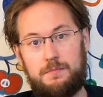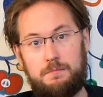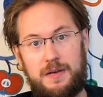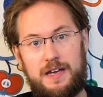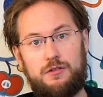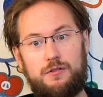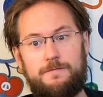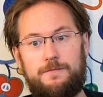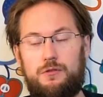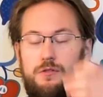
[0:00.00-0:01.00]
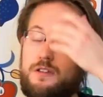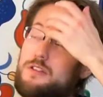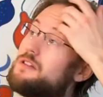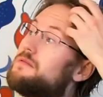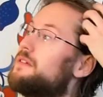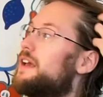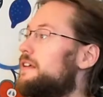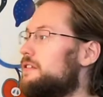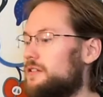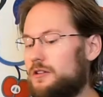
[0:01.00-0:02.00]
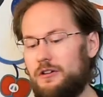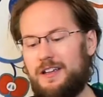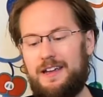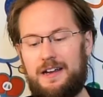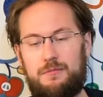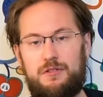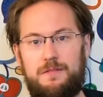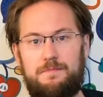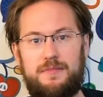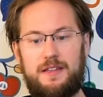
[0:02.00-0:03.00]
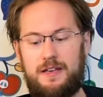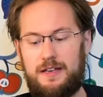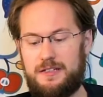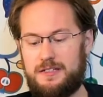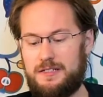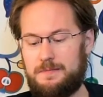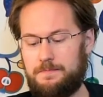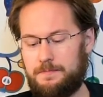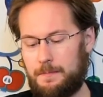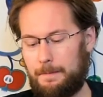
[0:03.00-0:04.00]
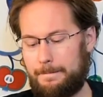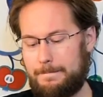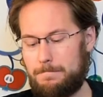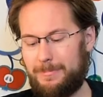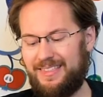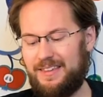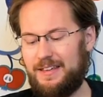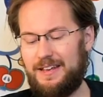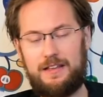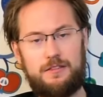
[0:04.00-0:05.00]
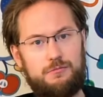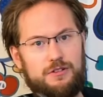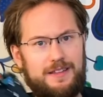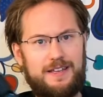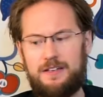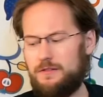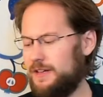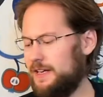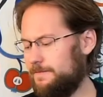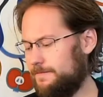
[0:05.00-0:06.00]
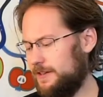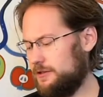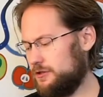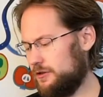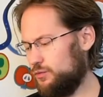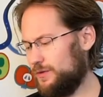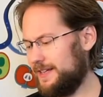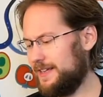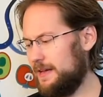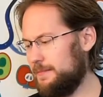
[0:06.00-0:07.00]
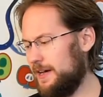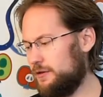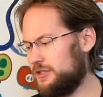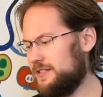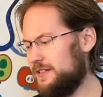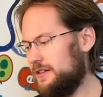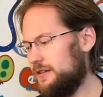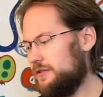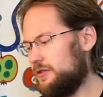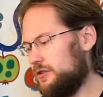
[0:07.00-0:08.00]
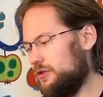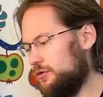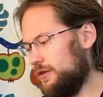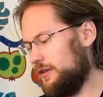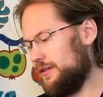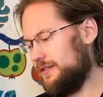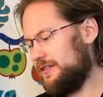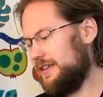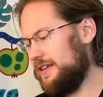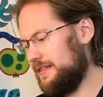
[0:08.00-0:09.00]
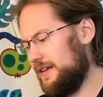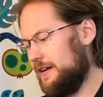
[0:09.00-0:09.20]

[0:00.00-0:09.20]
manual focus SLR camera, and it has some really innovative features when it came out. So you can see the